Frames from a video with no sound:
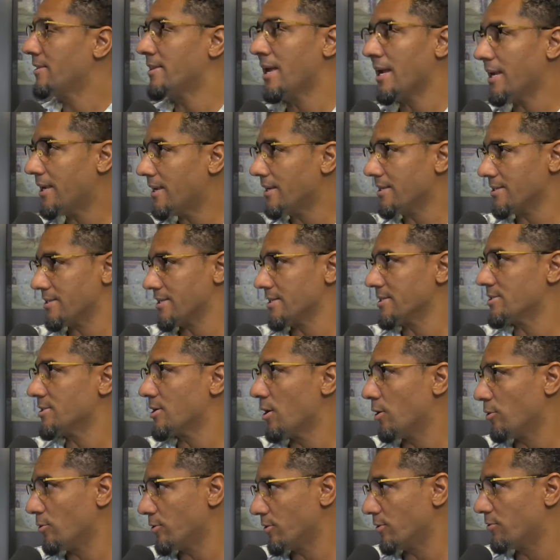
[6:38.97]
they can just
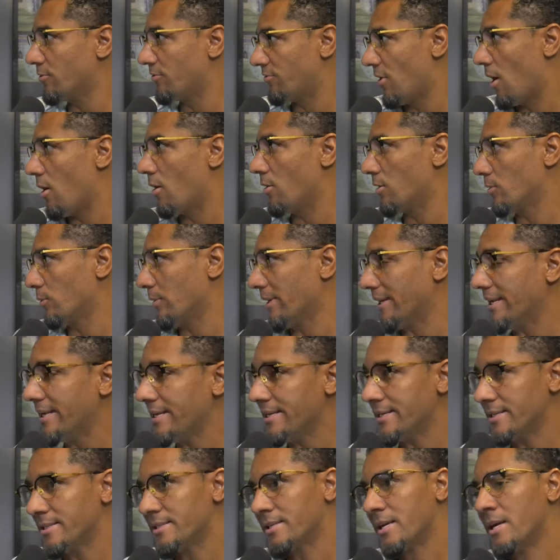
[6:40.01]
go forward yeah. with
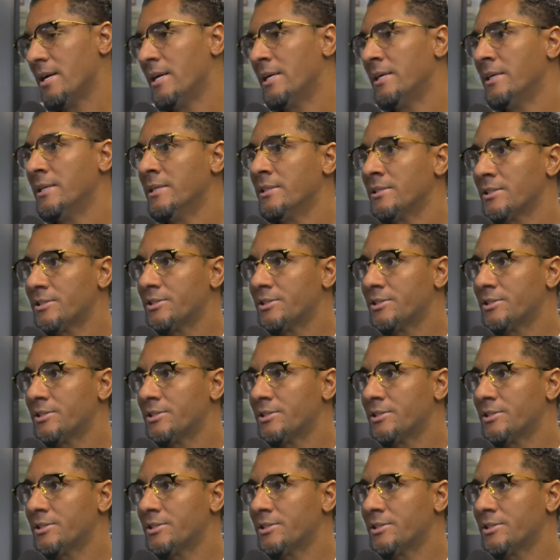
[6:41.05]
ease yeah.